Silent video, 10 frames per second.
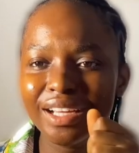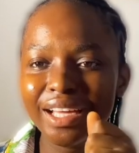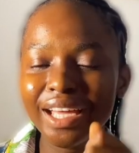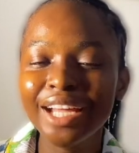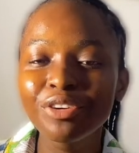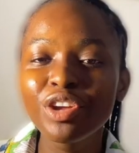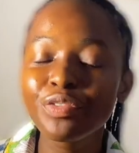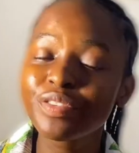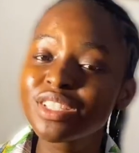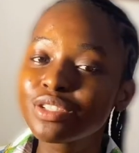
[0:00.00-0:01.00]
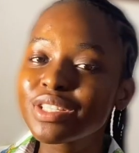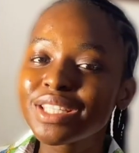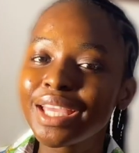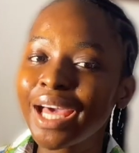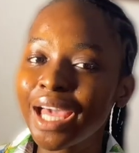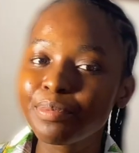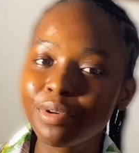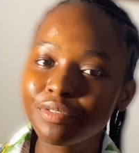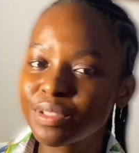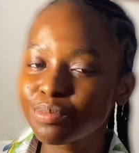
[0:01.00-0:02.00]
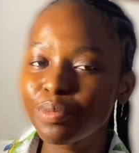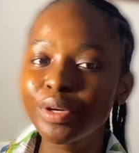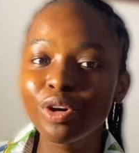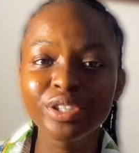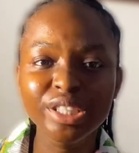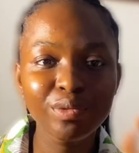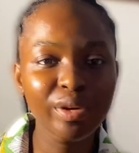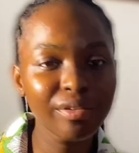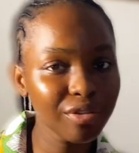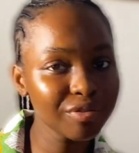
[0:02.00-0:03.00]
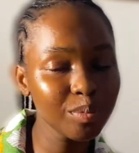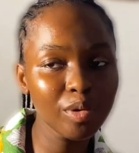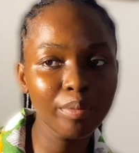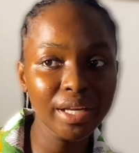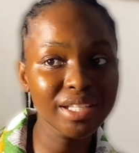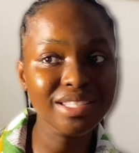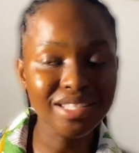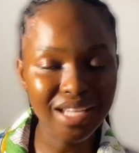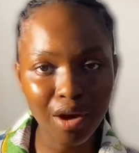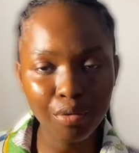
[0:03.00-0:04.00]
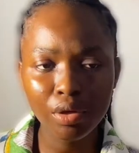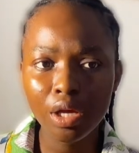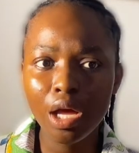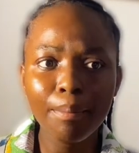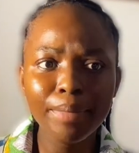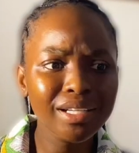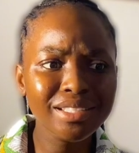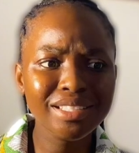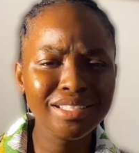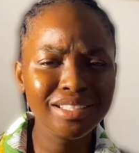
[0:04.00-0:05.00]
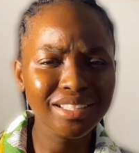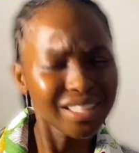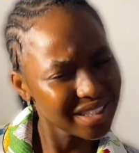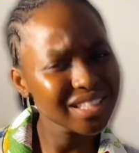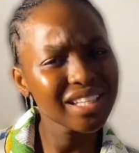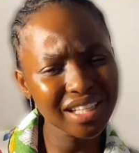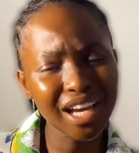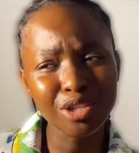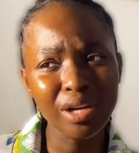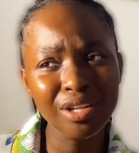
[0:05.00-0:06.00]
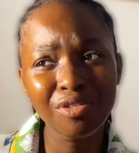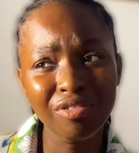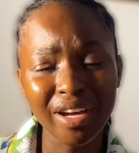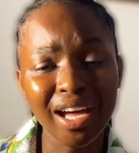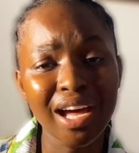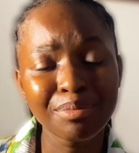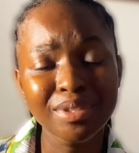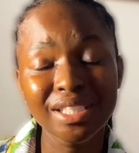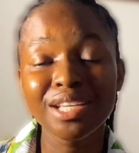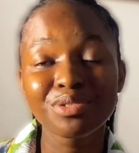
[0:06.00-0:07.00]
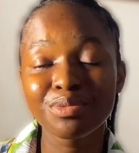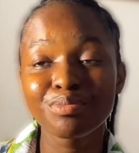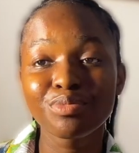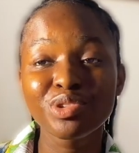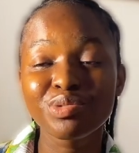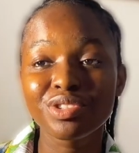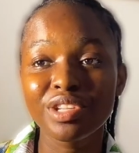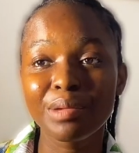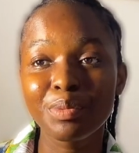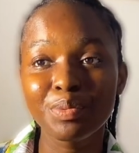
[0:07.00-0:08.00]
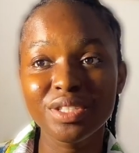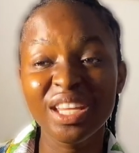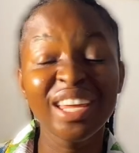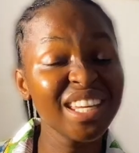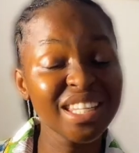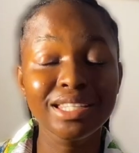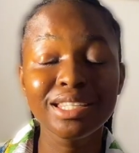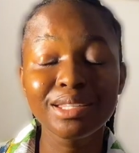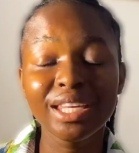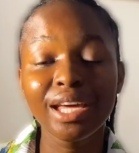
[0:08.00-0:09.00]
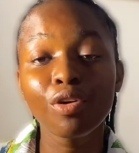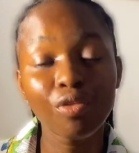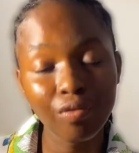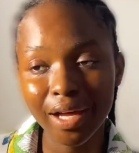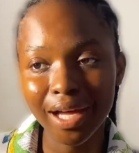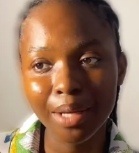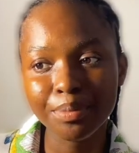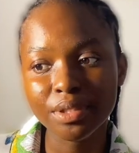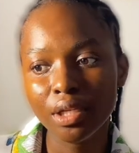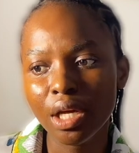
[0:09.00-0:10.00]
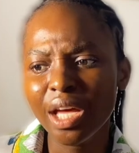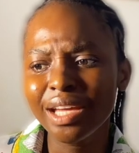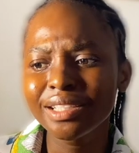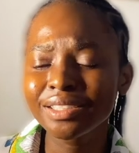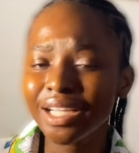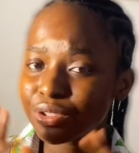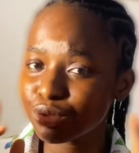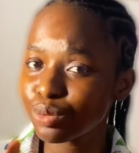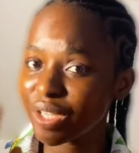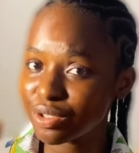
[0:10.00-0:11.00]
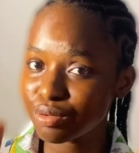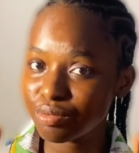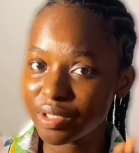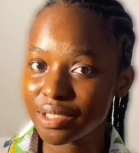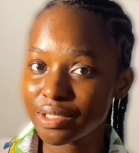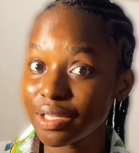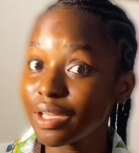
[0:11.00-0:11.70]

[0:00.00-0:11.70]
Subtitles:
I don't know if it's just the hype of the moment or the rave of the moment now. Because is skincare actually overhyped? That's the most question that people say. Is skincare overhyped? There are two ways to it.